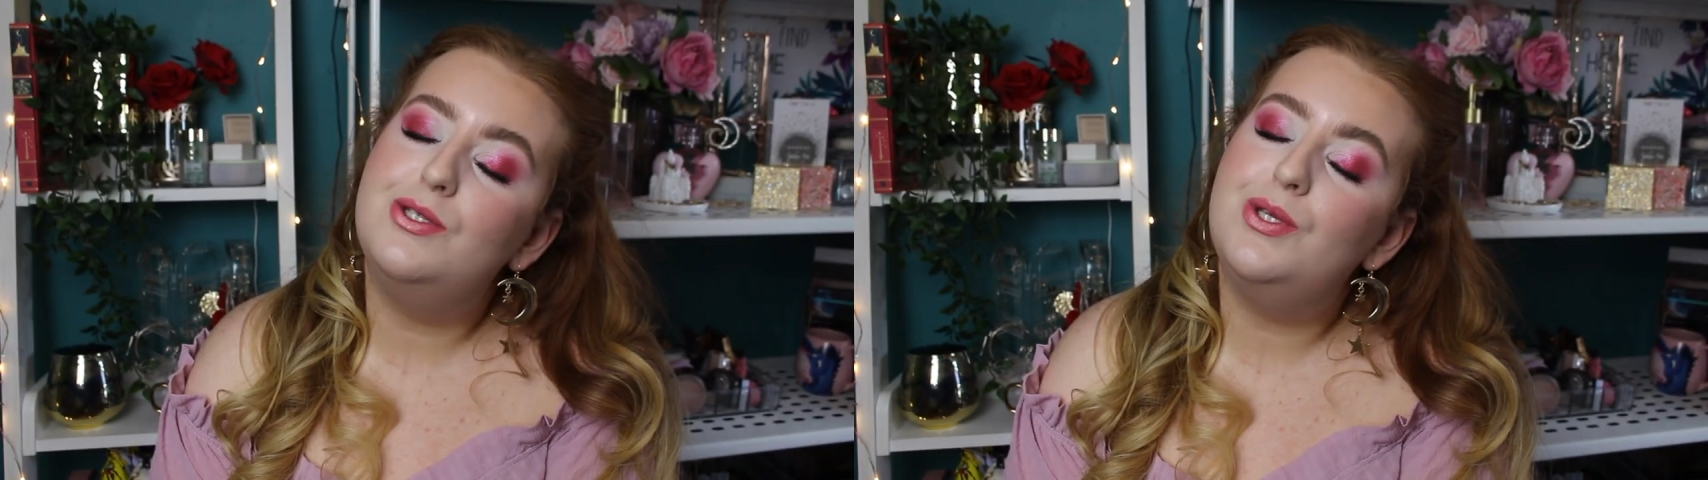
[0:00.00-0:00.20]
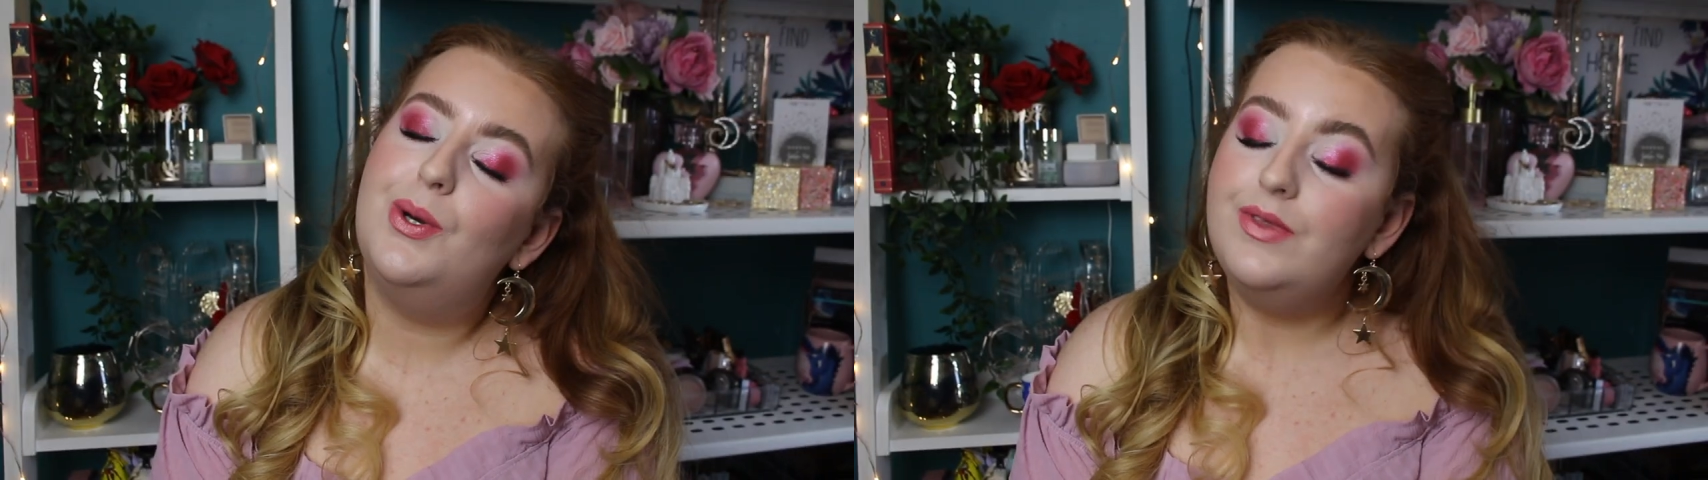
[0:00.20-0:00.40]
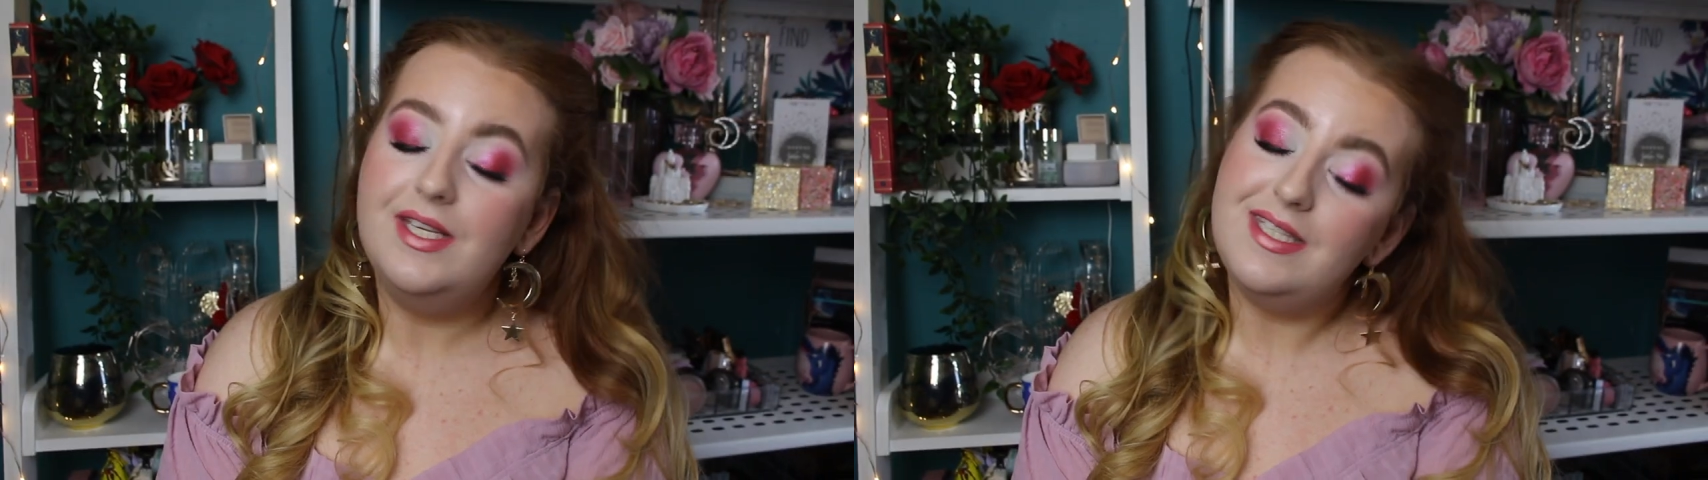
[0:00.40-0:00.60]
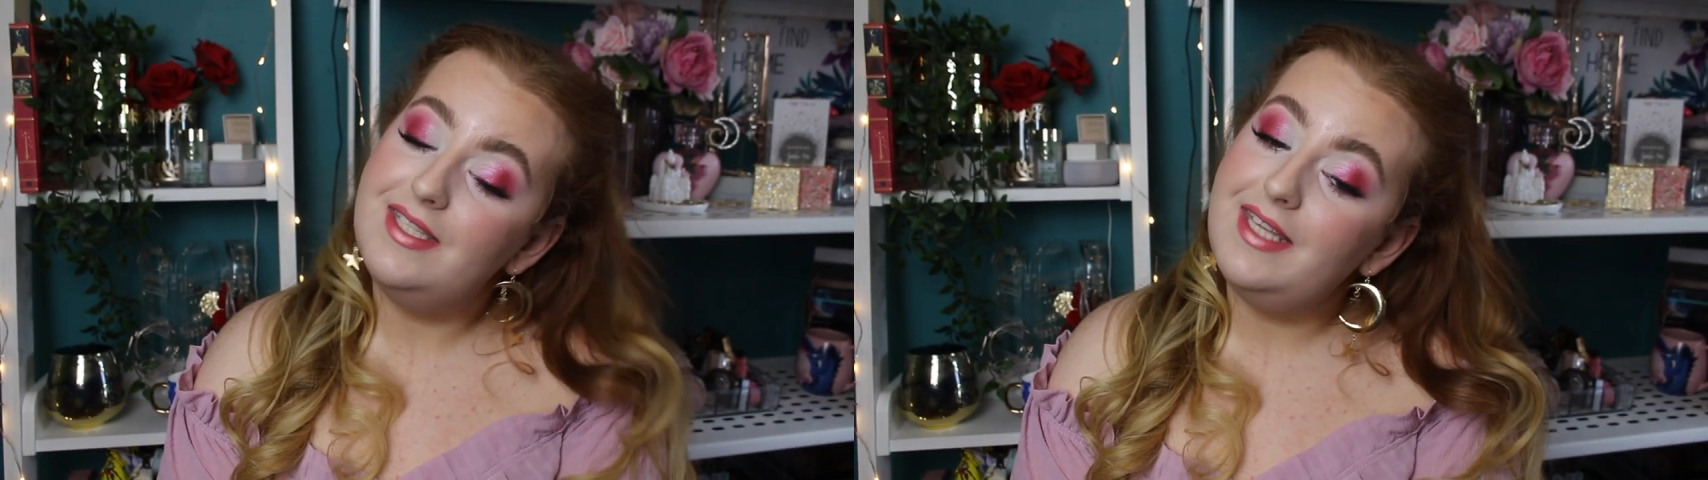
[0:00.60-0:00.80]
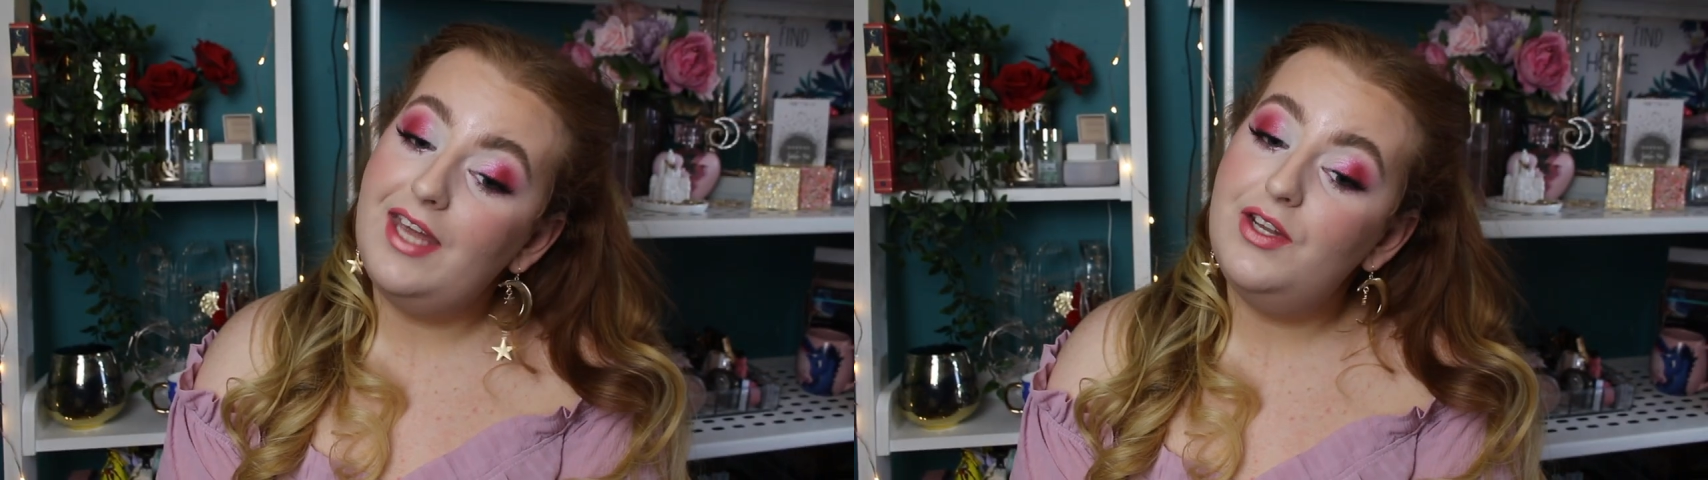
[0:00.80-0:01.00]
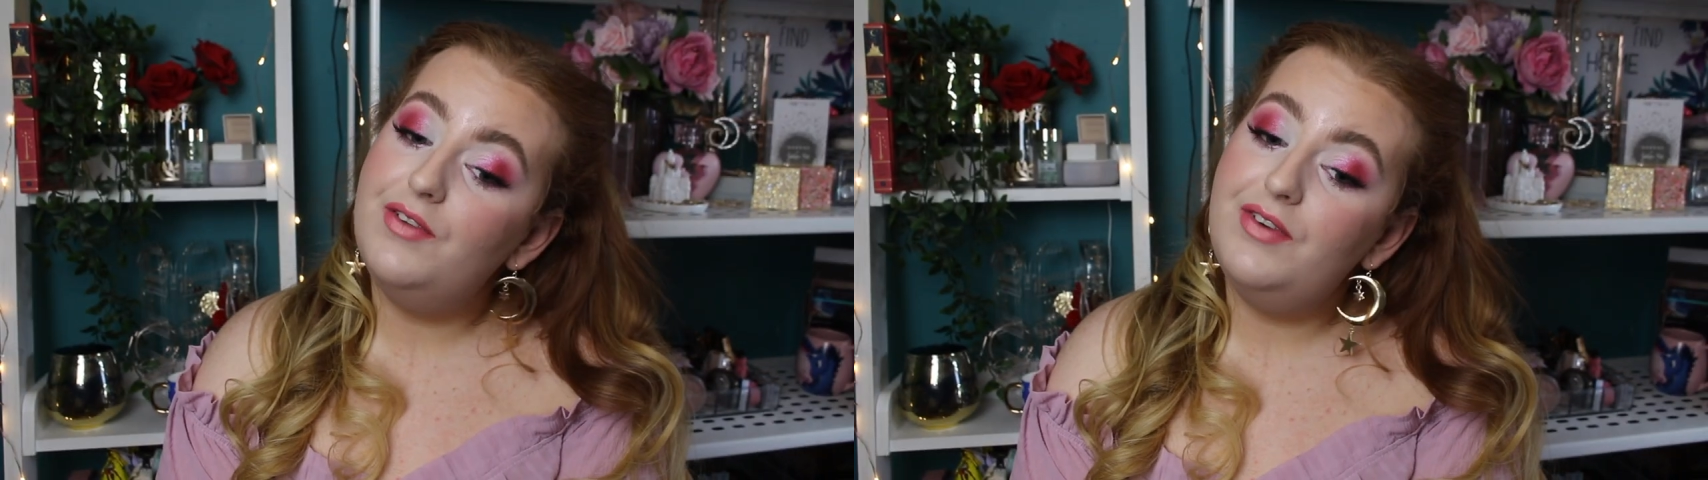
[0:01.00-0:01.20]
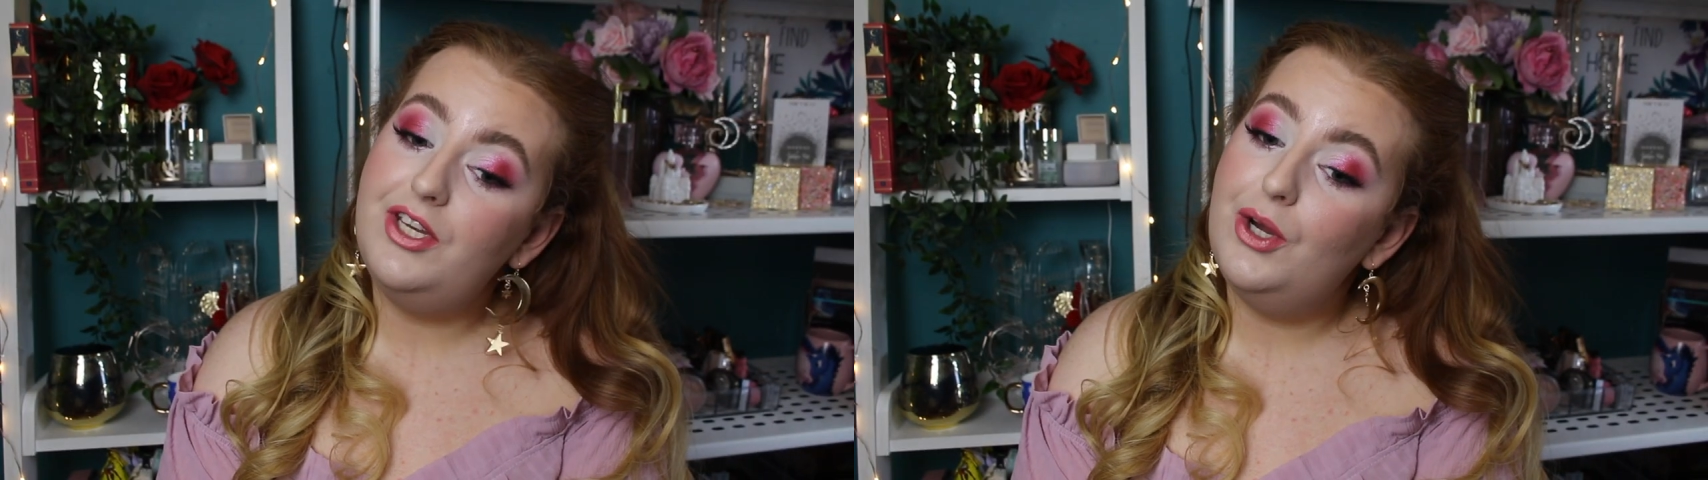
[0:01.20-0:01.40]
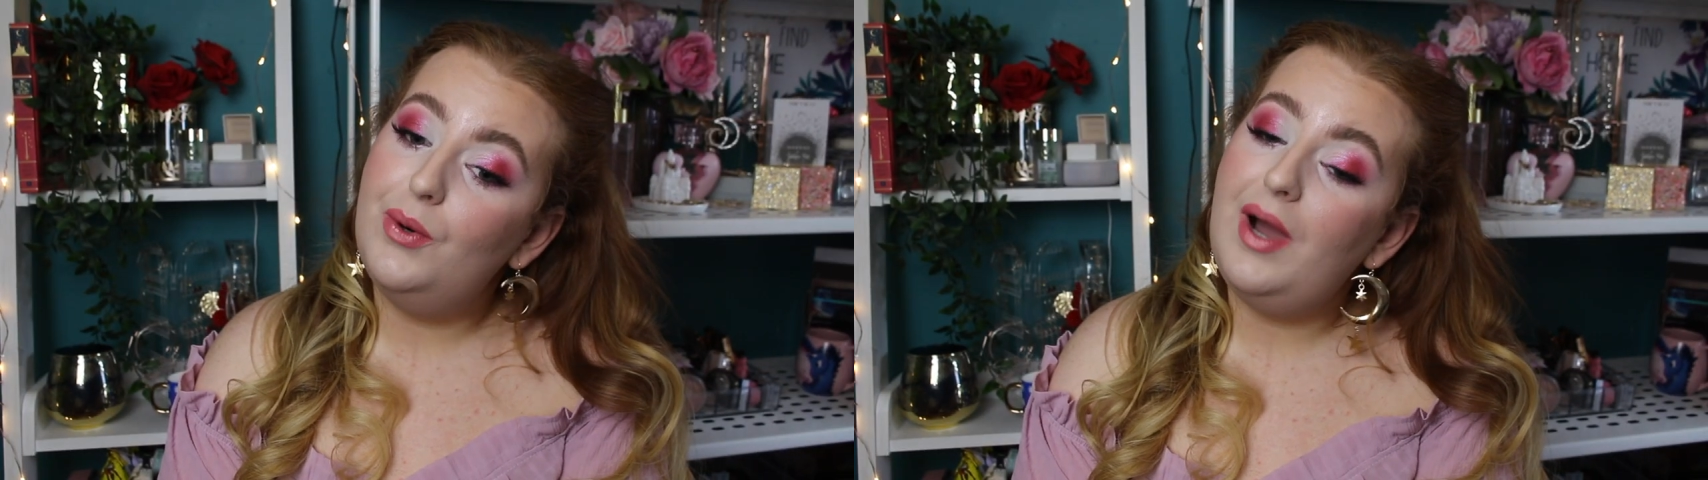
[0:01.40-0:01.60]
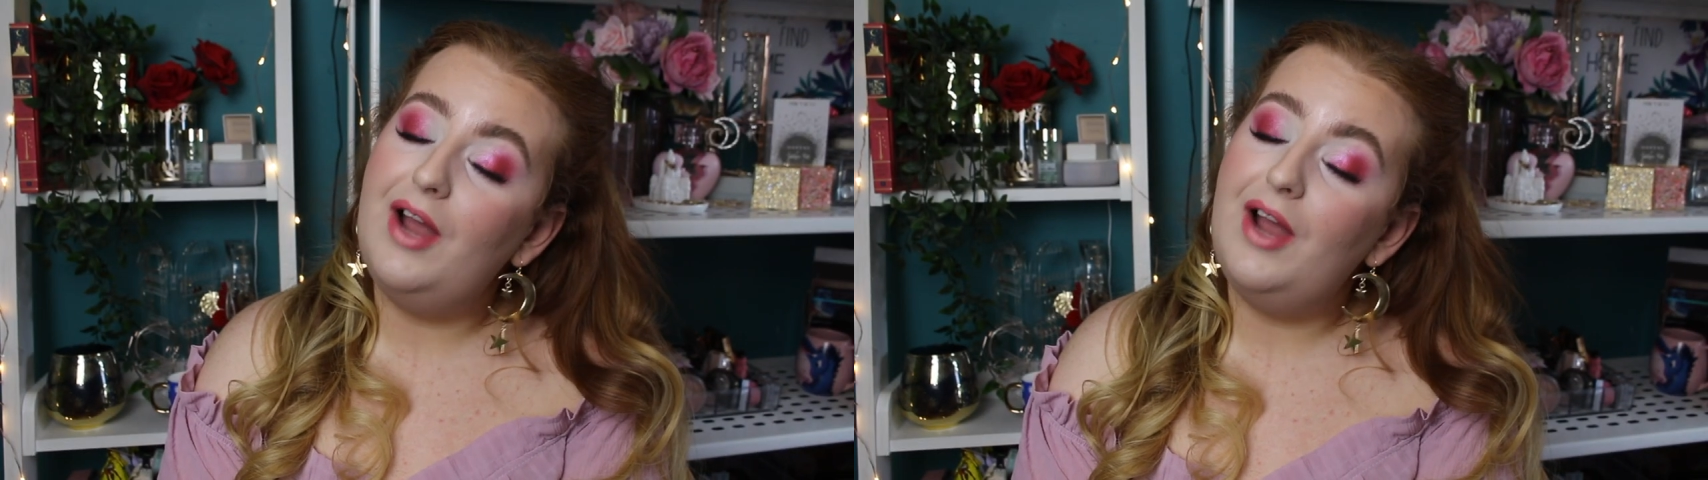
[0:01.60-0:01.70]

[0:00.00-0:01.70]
so this is the end of the video.